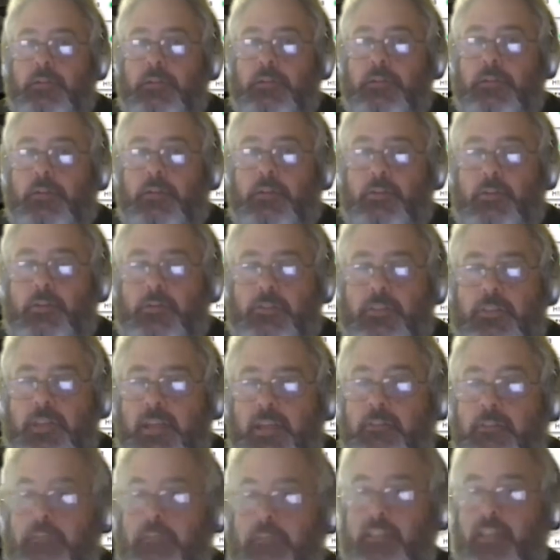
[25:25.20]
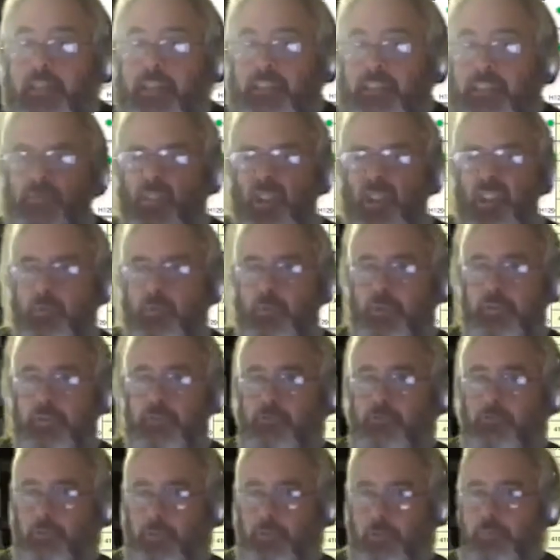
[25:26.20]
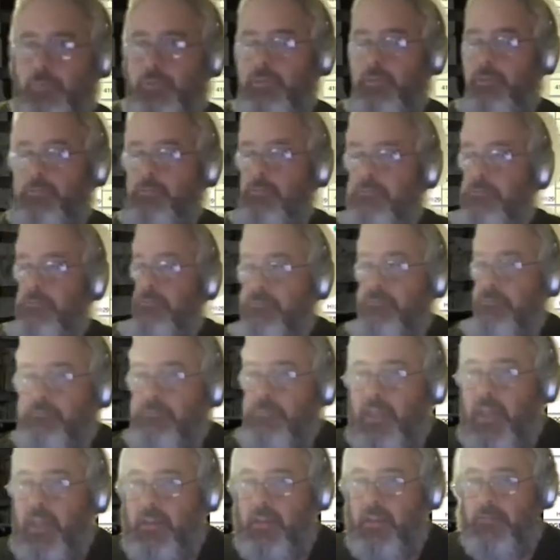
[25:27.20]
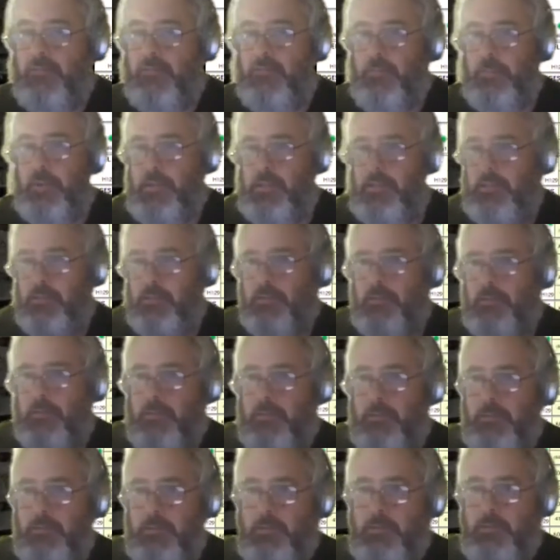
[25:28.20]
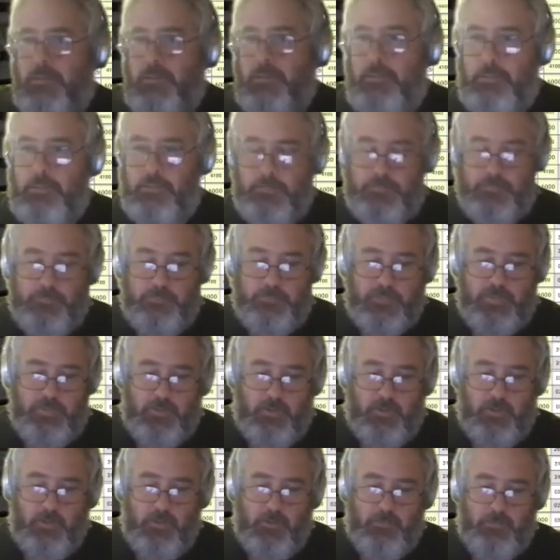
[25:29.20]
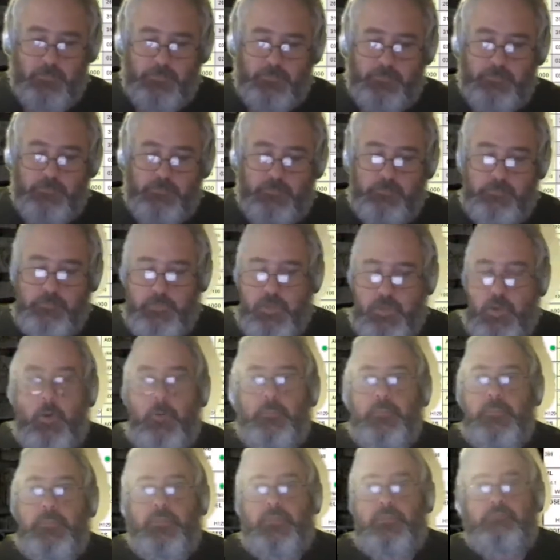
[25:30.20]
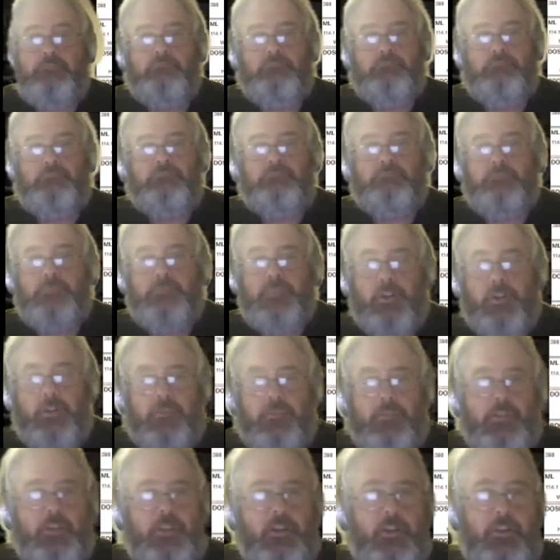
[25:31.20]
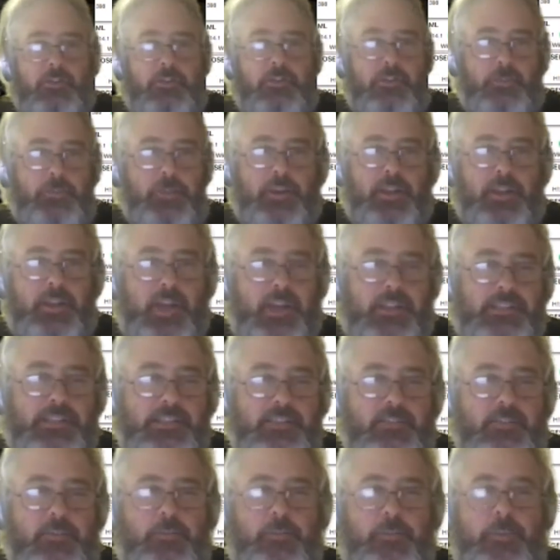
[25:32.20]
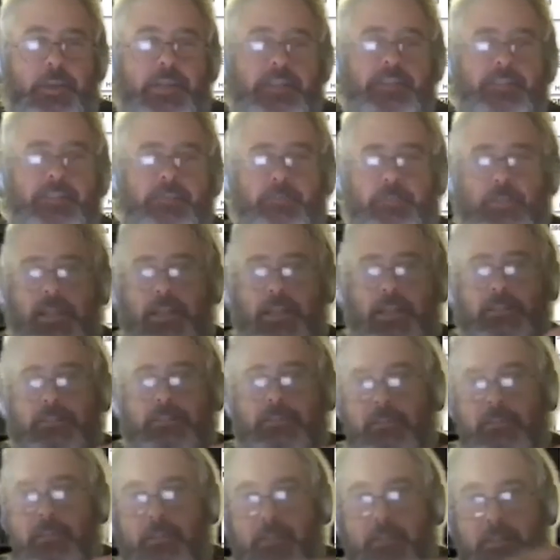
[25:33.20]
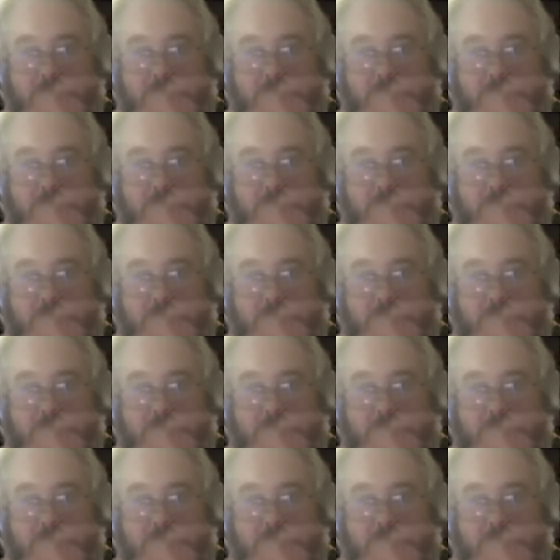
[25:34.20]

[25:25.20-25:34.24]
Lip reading: along there, and that's where we've grouped that information. So comms, got, you know, communication information plus the